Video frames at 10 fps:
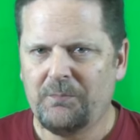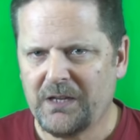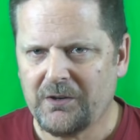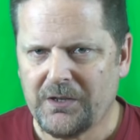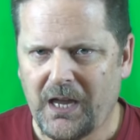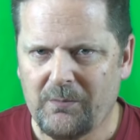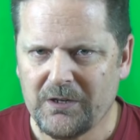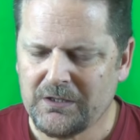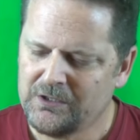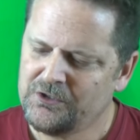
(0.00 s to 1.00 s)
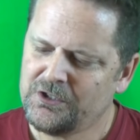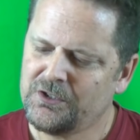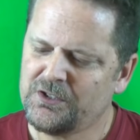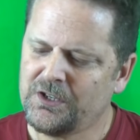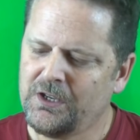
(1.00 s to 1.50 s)
bigger cameras and just
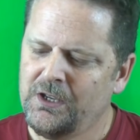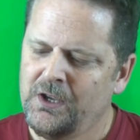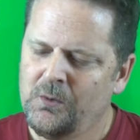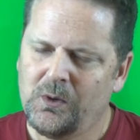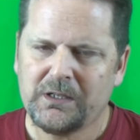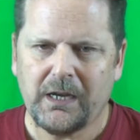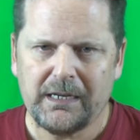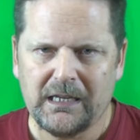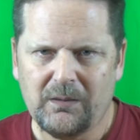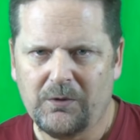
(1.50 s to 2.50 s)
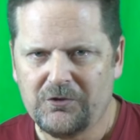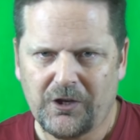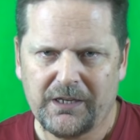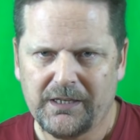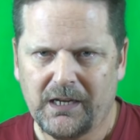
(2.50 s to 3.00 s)
to see what kind of image
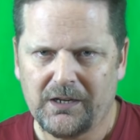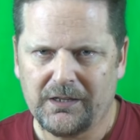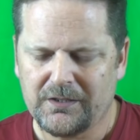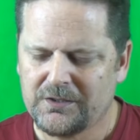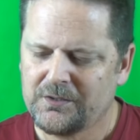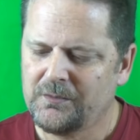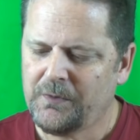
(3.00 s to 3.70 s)
I get out of this.